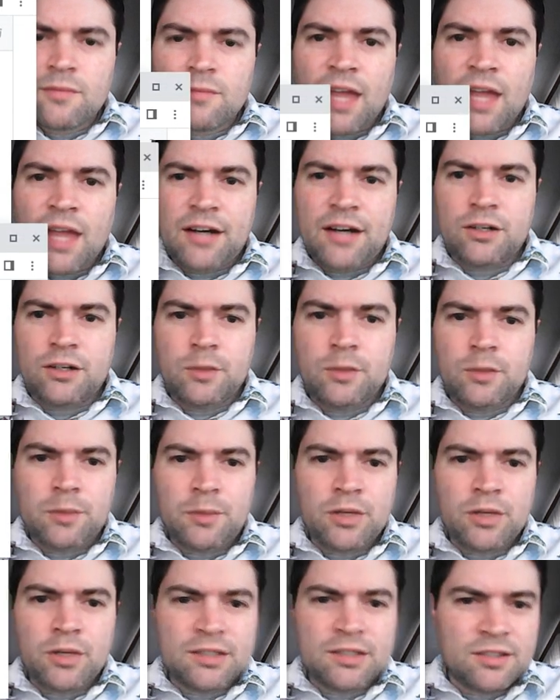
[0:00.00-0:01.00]
I don't know, my
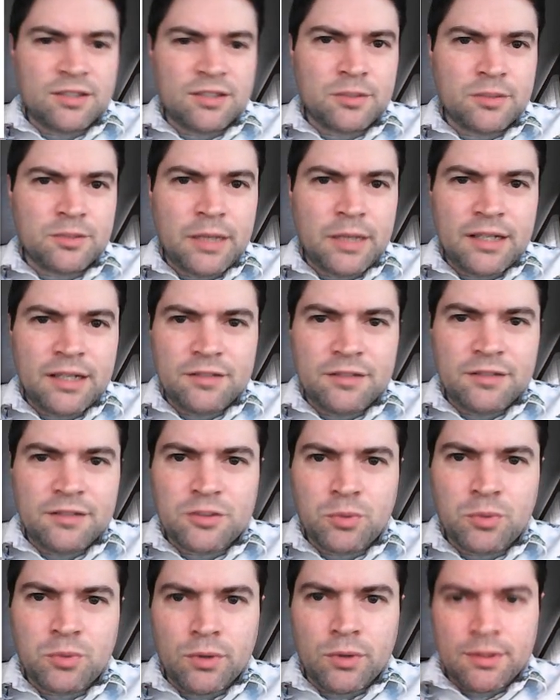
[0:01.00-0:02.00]
processor might not even
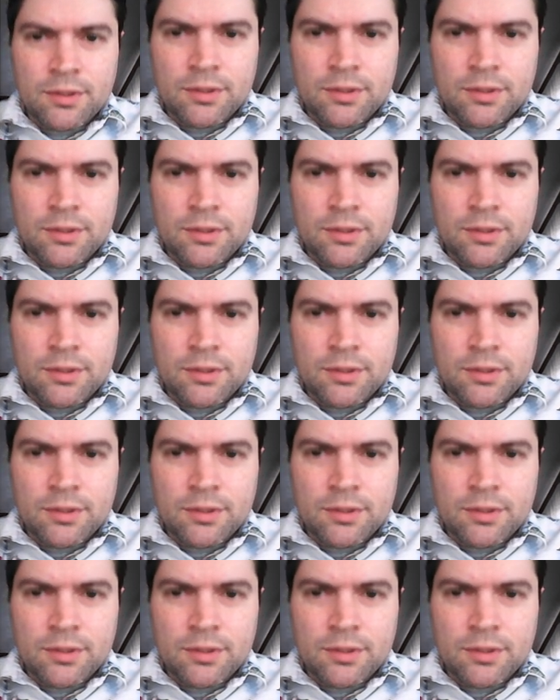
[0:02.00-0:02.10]
support